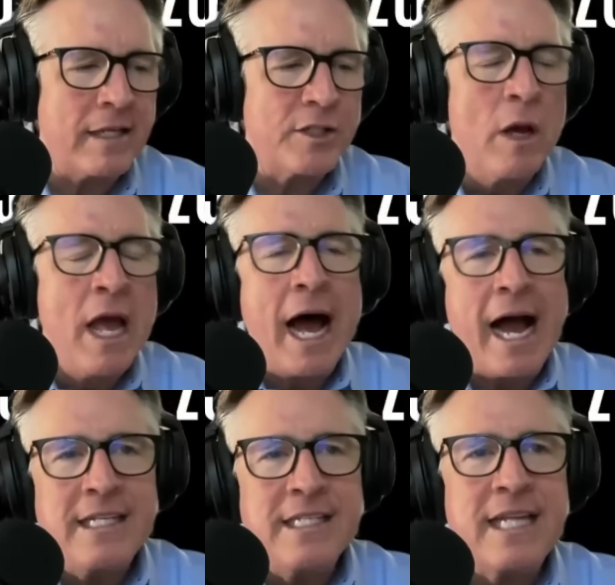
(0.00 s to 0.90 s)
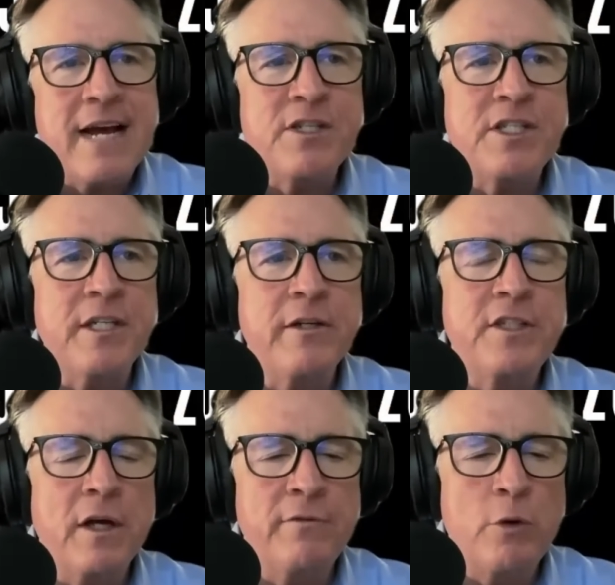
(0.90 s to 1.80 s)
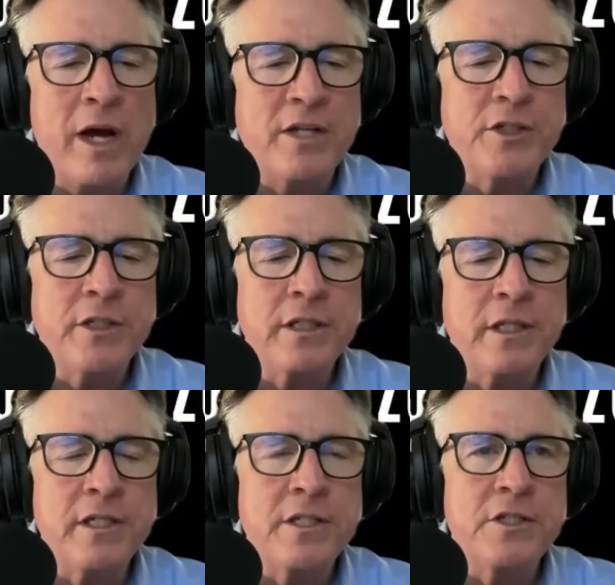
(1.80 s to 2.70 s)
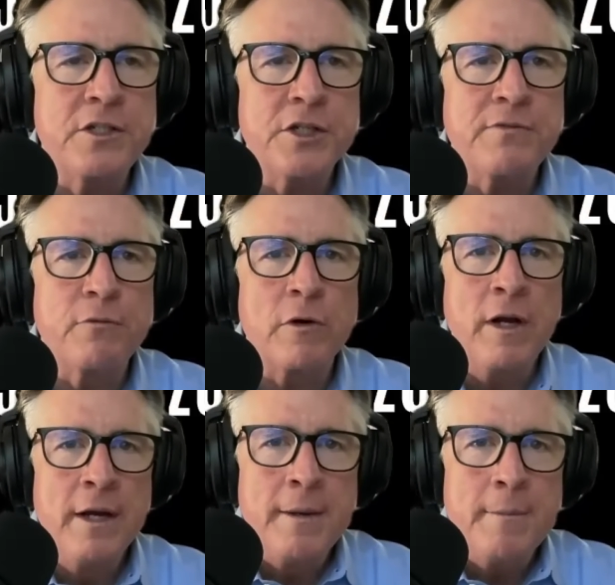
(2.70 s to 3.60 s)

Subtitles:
So I just have a series of questions, and this is just for